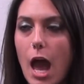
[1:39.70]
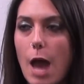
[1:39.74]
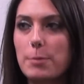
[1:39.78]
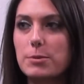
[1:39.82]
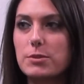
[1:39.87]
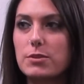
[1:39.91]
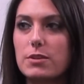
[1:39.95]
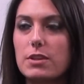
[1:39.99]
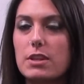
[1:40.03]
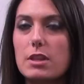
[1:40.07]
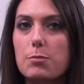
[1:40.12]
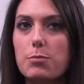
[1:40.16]

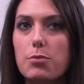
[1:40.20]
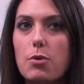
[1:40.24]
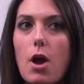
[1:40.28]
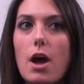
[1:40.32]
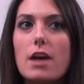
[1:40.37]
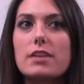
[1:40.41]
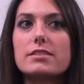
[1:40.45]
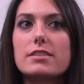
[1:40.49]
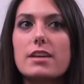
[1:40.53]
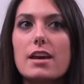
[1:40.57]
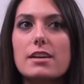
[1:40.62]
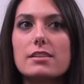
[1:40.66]
Absolutely. The
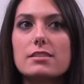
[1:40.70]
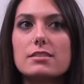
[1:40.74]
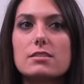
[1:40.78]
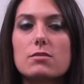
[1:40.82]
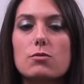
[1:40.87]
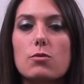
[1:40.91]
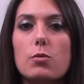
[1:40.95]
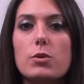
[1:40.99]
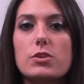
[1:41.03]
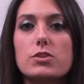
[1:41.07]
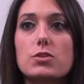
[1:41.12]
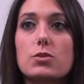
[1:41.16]

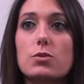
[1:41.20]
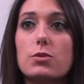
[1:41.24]
process was